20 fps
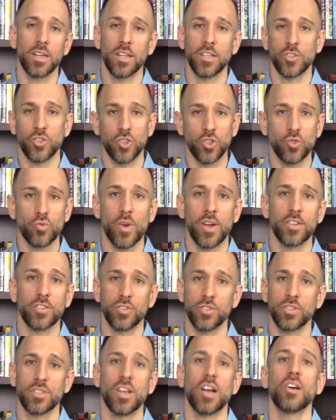and stress
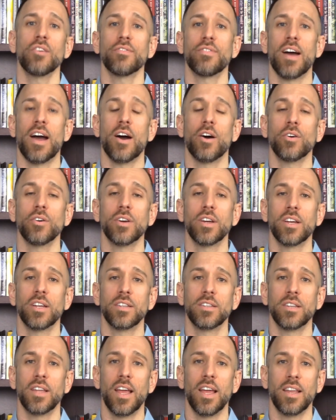yourself out
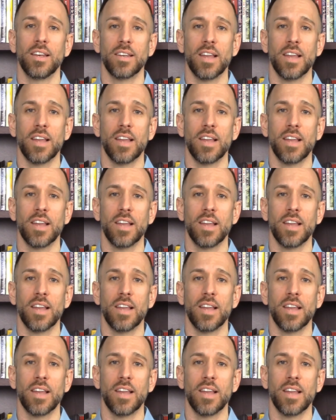and